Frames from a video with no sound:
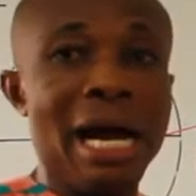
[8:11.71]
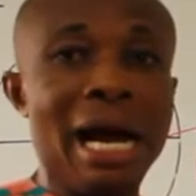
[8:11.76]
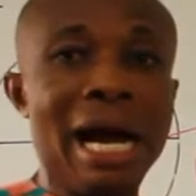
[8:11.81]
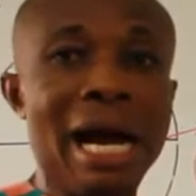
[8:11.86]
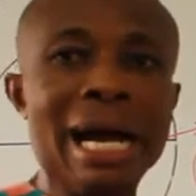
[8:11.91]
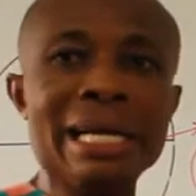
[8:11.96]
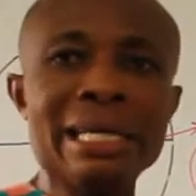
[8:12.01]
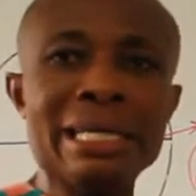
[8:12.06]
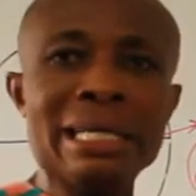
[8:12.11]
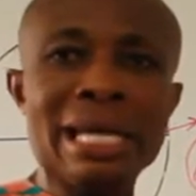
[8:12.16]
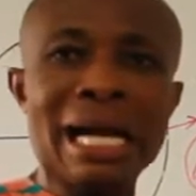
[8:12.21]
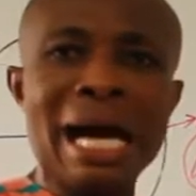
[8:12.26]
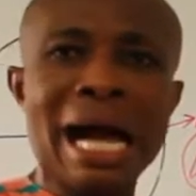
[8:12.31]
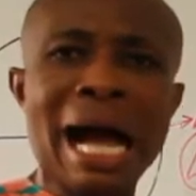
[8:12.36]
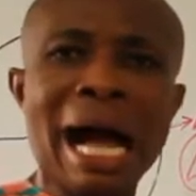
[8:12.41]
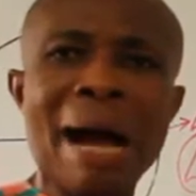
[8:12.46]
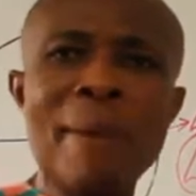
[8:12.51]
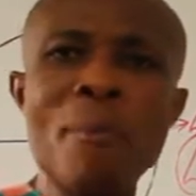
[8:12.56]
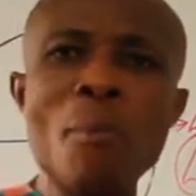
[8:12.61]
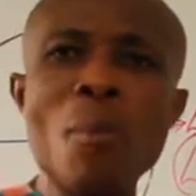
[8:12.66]
And
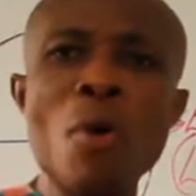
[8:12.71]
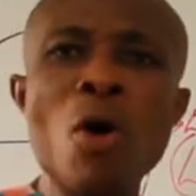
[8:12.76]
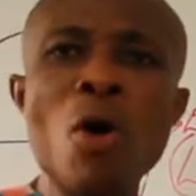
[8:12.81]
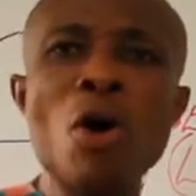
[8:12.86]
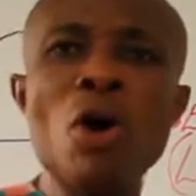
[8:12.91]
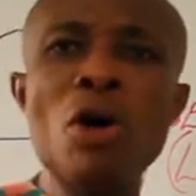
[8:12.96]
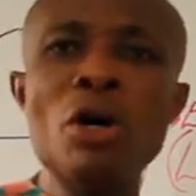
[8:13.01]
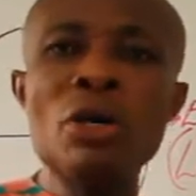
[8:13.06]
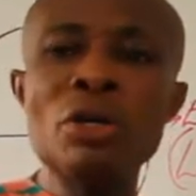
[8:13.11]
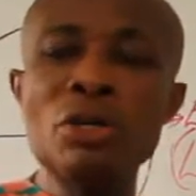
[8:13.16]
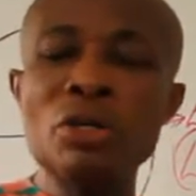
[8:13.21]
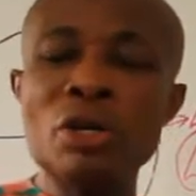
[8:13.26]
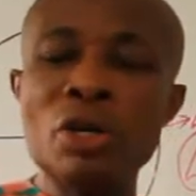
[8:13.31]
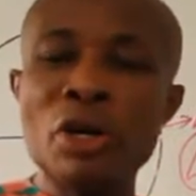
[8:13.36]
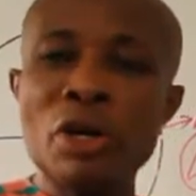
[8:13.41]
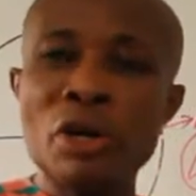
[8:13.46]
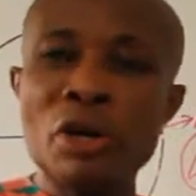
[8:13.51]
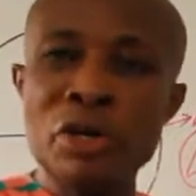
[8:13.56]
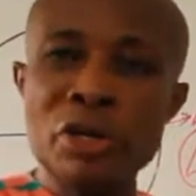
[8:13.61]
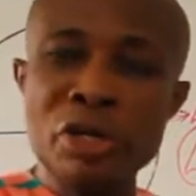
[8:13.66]
among
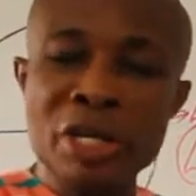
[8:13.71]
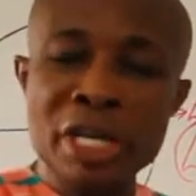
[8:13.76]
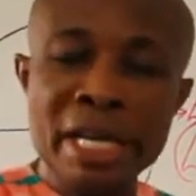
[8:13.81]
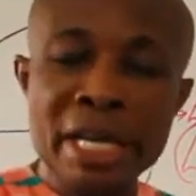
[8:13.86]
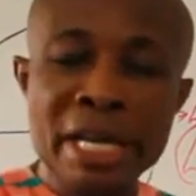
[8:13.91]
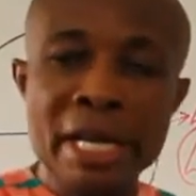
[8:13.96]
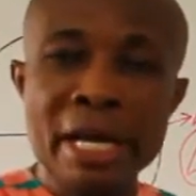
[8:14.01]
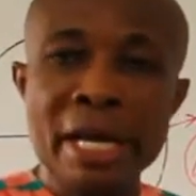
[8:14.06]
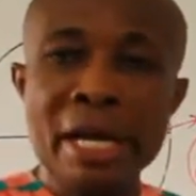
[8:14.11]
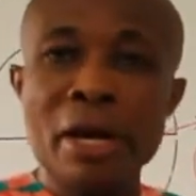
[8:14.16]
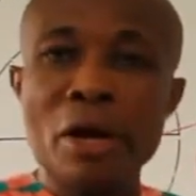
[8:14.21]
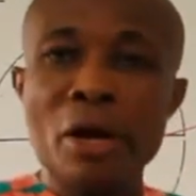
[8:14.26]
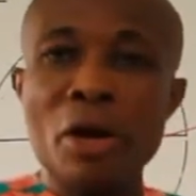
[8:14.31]
the